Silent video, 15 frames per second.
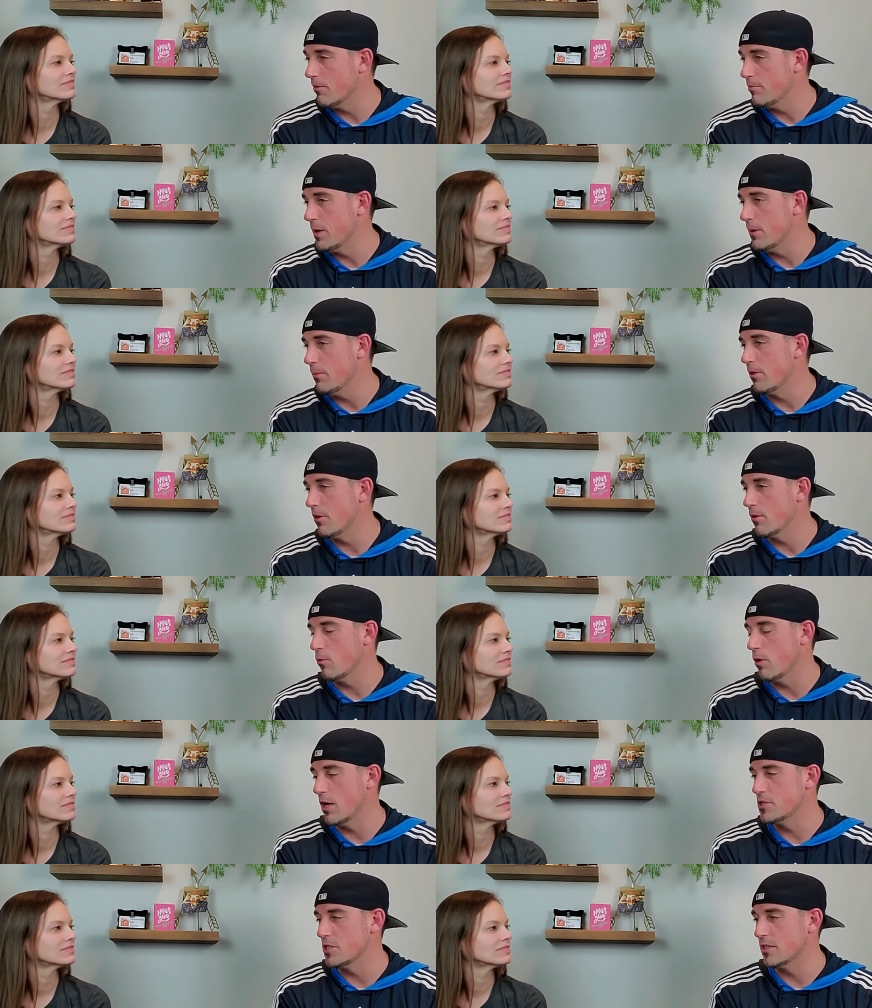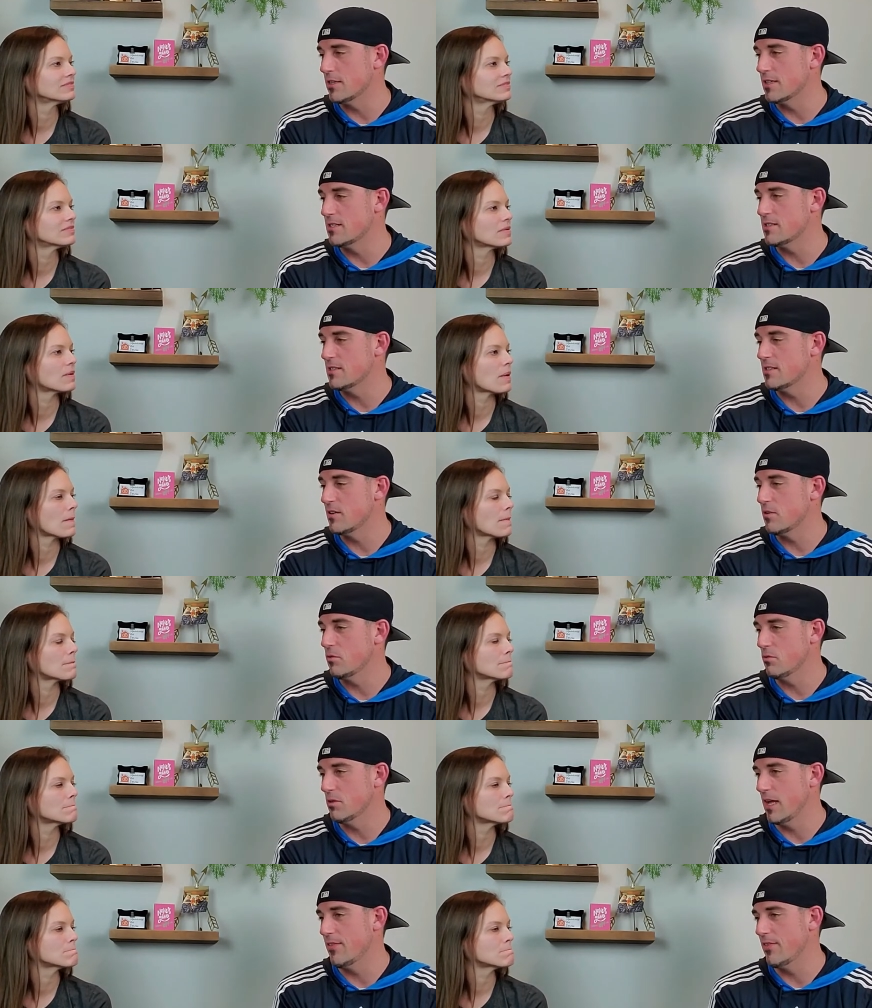Speaker 1: of people that are watching this
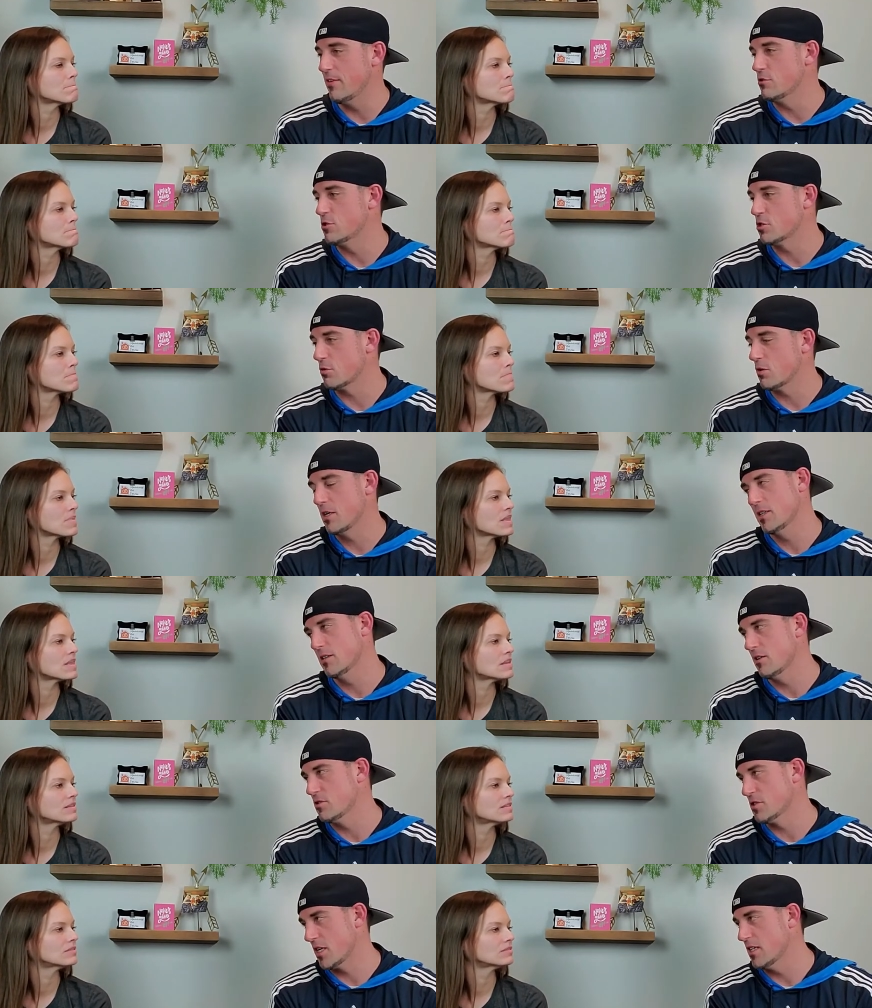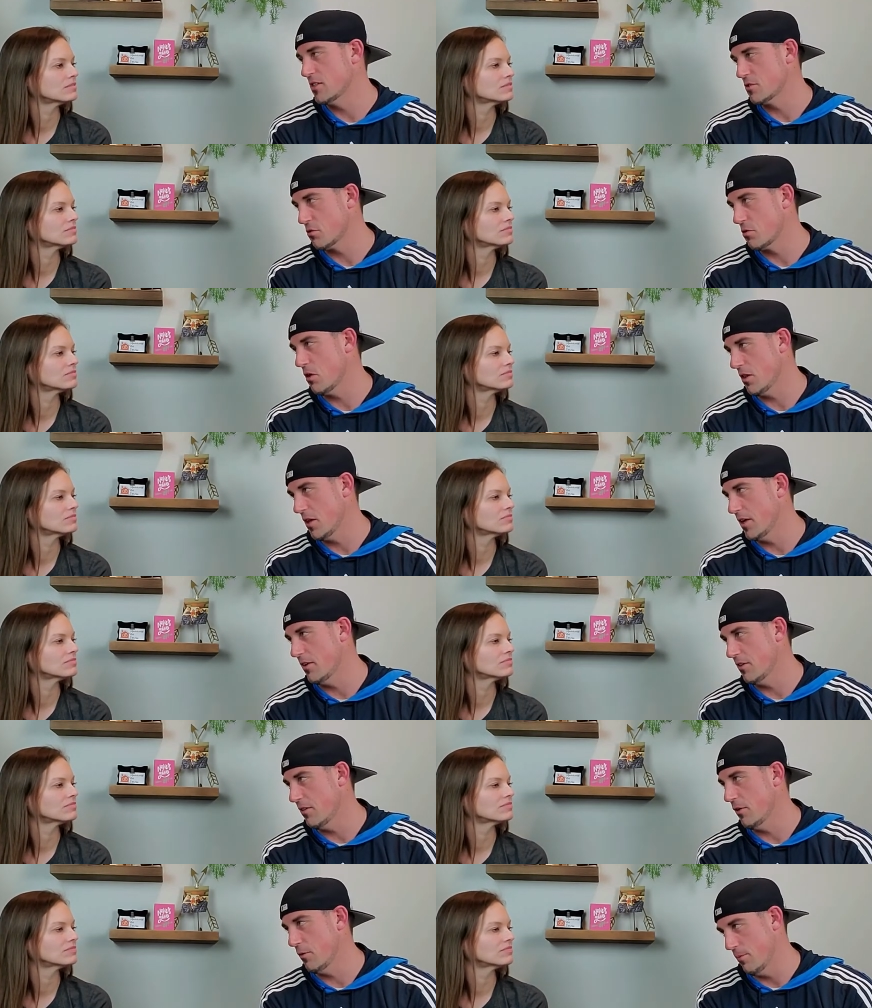and their their skin's crawling
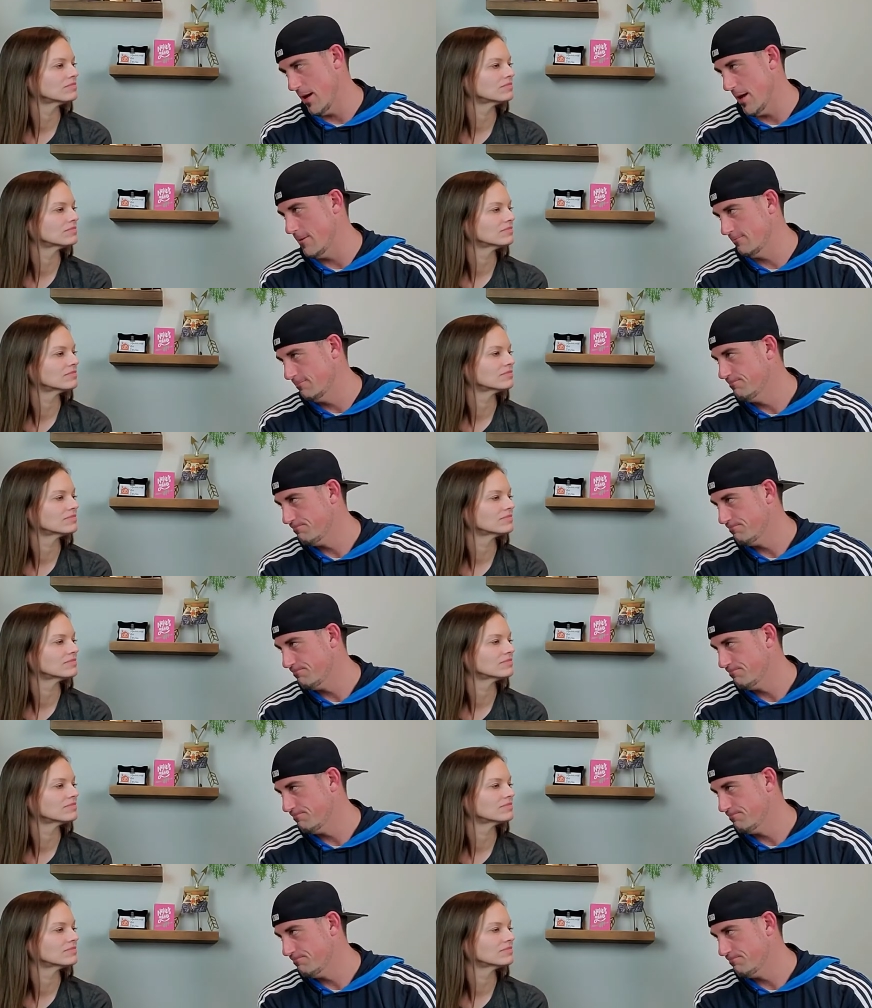a little bit